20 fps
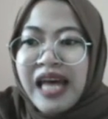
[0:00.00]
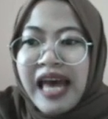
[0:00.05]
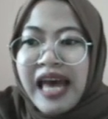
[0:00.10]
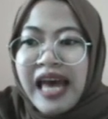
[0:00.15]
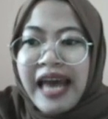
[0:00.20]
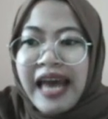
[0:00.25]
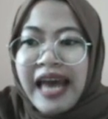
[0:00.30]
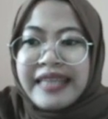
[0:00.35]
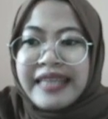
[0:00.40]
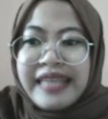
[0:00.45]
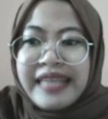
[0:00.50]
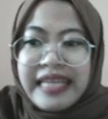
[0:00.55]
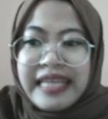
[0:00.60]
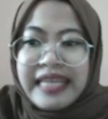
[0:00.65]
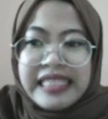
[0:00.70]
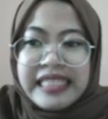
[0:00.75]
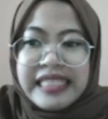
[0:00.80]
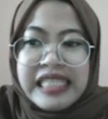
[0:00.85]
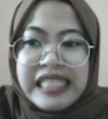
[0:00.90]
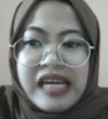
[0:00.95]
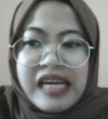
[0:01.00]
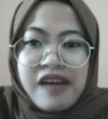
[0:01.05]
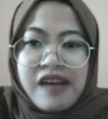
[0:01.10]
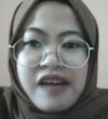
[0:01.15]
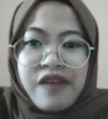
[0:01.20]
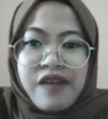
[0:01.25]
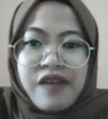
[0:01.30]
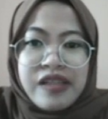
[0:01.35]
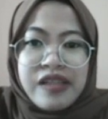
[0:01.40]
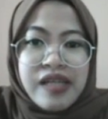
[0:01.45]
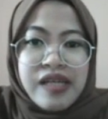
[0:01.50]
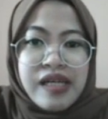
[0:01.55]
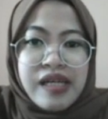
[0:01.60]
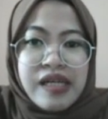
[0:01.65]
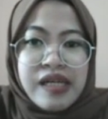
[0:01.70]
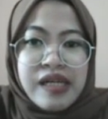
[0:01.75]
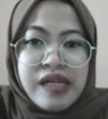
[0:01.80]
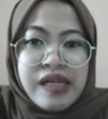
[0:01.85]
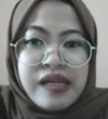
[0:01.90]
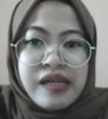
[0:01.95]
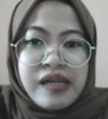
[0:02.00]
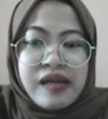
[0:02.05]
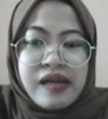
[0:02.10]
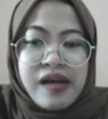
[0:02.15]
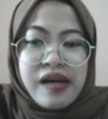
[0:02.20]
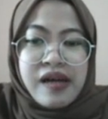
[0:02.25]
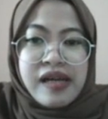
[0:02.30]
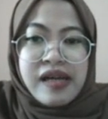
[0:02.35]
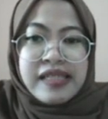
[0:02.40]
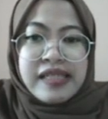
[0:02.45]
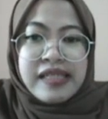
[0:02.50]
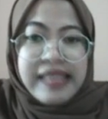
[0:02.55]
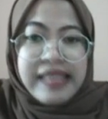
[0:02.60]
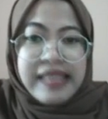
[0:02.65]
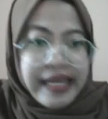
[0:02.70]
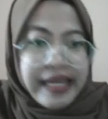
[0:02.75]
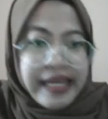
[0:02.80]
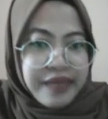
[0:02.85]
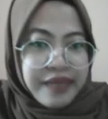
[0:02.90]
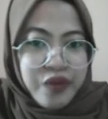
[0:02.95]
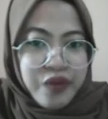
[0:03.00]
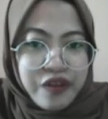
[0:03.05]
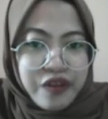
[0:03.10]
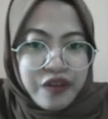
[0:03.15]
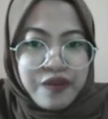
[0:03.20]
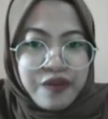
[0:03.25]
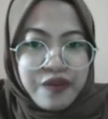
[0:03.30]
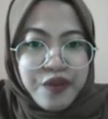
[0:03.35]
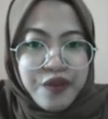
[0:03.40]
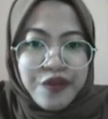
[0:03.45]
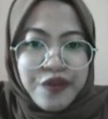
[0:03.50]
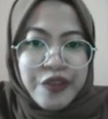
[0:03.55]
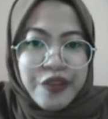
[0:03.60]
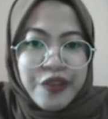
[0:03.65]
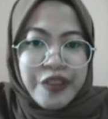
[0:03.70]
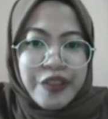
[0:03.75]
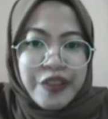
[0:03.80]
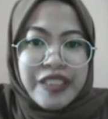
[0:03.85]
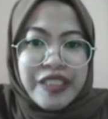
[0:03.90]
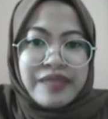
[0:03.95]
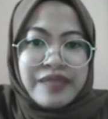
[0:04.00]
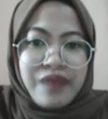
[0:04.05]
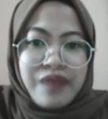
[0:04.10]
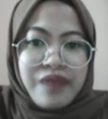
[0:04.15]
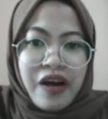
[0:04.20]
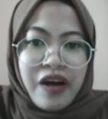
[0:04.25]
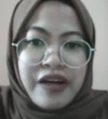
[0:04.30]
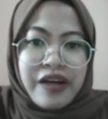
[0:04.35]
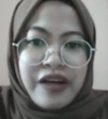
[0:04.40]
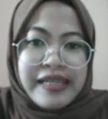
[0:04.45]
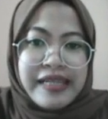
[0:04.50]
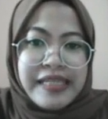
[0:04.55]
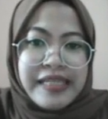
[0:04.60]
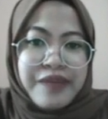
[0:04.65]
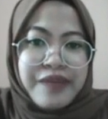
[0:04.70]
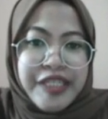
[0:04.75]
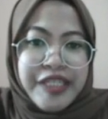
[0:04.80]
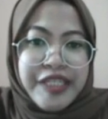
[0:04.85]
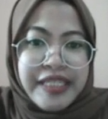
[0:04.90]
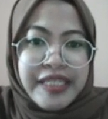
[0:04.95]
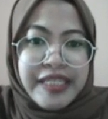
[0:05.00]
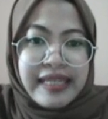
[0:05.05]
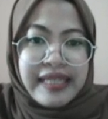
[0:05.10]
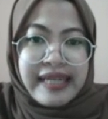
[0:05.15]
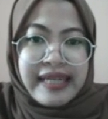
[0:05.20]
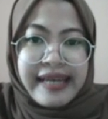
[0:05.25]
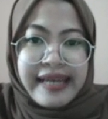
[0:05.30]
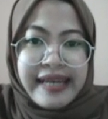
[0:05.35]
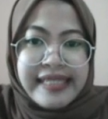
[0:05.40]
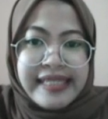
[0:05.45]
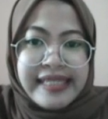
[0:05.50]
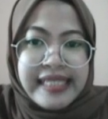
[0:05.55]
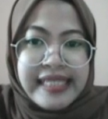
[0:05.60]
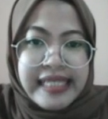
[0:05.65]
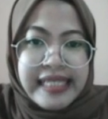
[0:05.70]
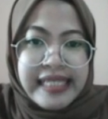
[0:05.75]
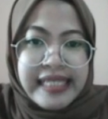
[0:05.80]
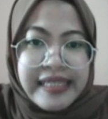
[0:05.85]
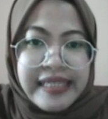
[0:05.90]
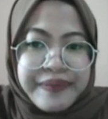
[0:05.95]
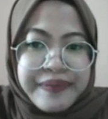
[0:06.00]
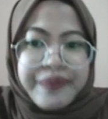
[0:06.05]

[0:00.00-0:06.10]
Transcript: And then for the second move, move 2, or establishing an IC,